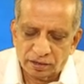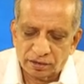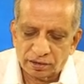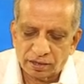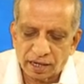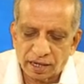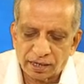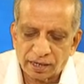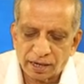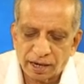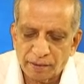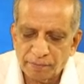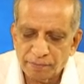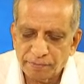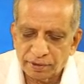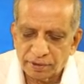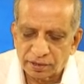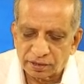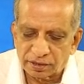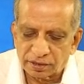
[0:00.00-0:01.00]
The
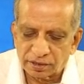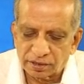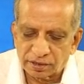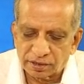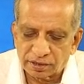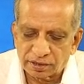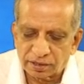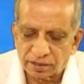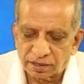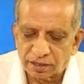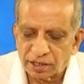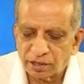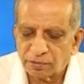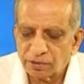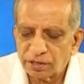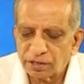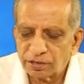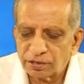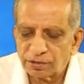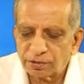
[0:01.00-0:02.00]
numbers
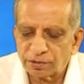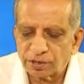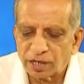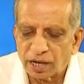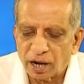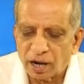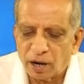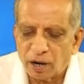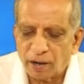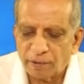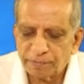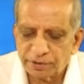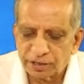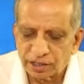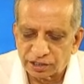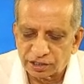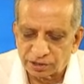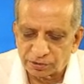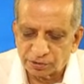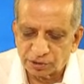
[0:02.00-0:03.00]
given to the
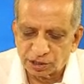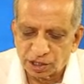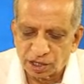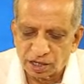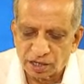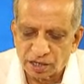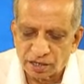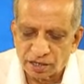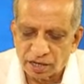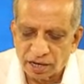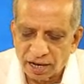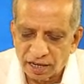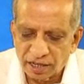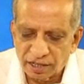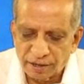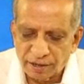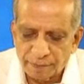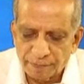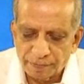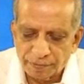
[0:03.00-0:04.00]
objects which are
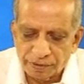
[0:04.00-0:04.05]
ranked